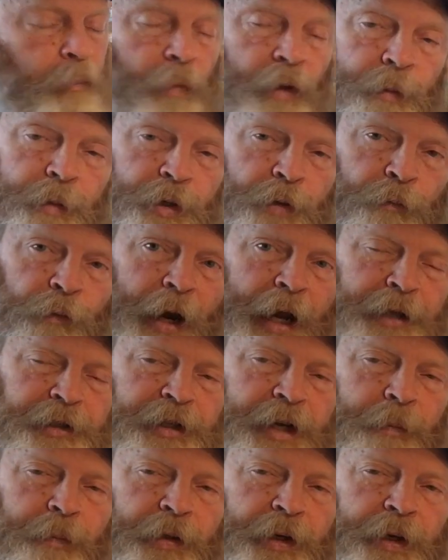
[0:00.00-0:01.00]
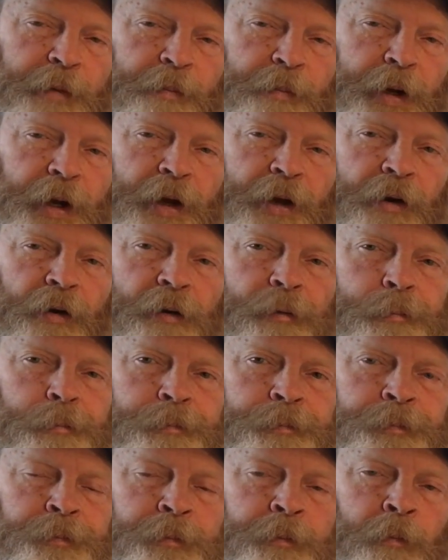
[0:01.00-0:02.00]
mean, you fry something in butter,
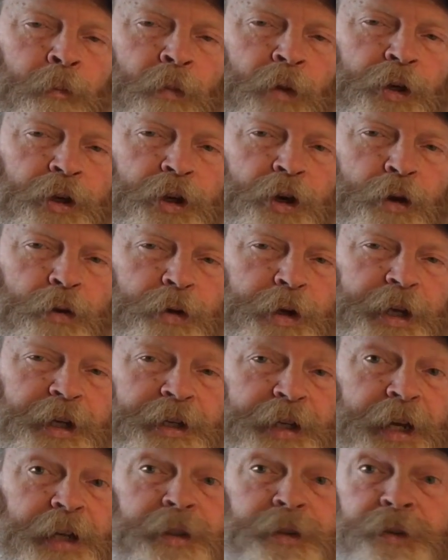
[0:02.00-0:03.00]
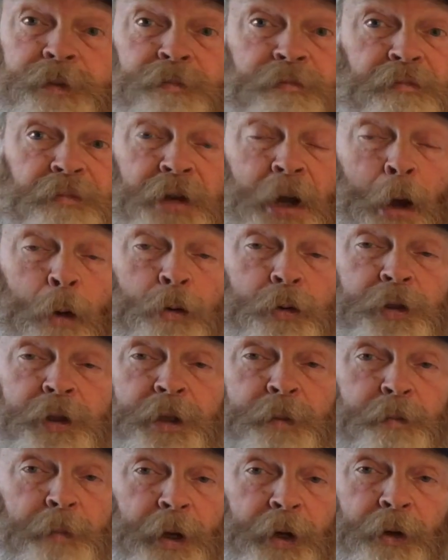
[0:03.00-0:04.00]
you know, you get that
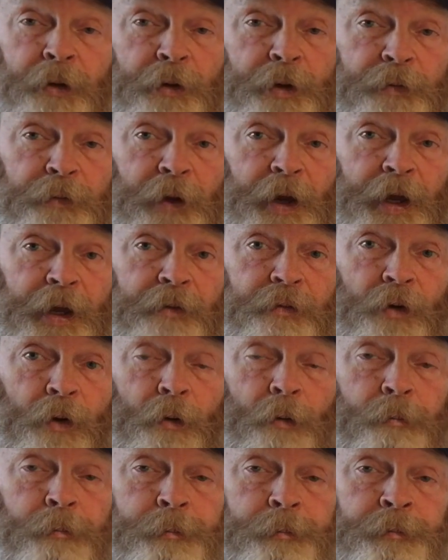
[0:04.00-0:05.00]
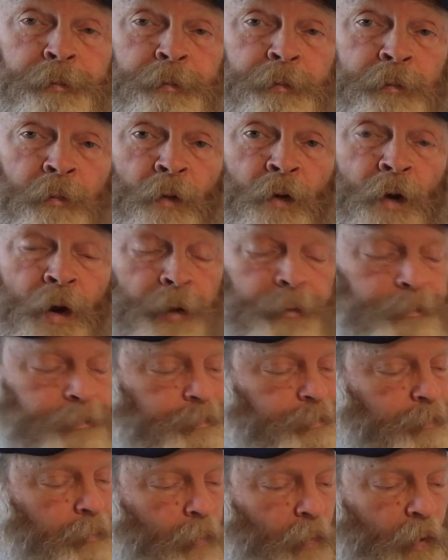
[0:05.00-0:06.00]
toasty, buttery flavor.
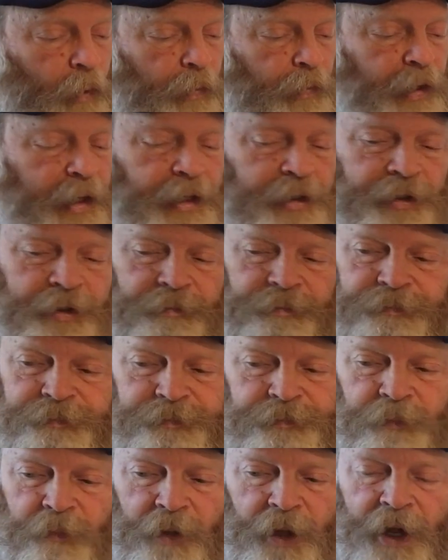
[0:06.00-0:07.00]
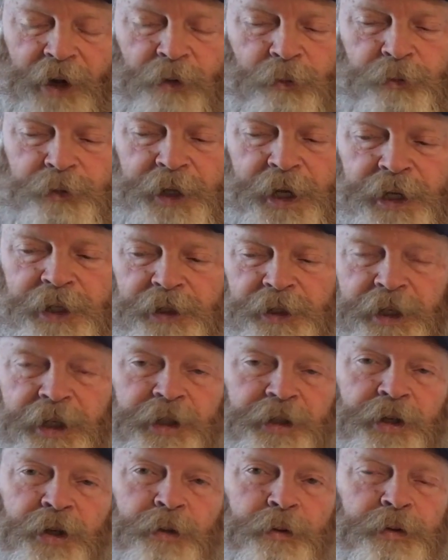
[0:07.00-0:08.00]
With this, I don't taste any
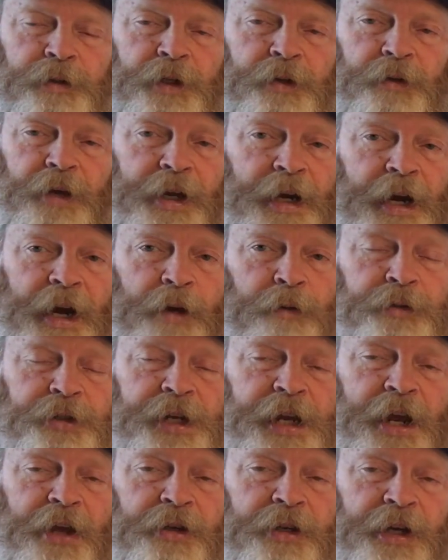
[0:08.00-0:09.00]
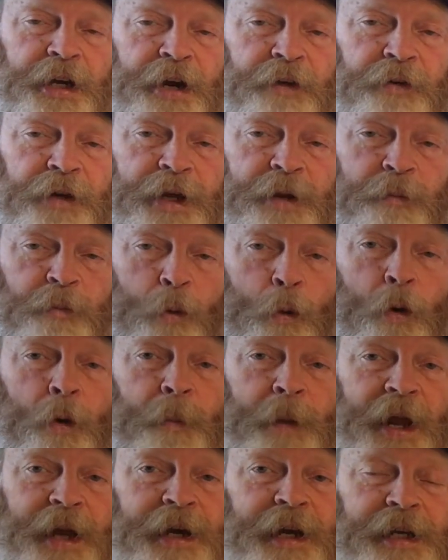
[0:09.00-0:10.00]
Duke's on, and I don't see how you could ever get more
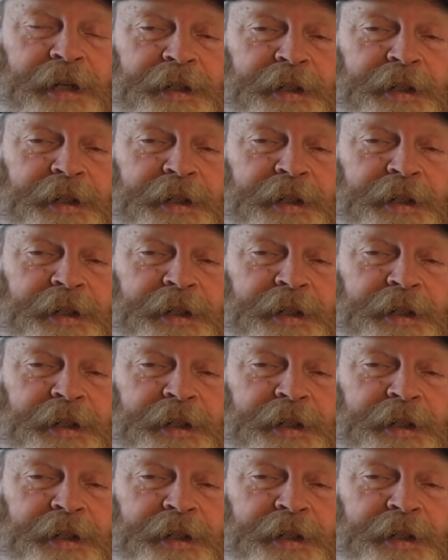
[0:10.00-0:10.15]
mayonnaise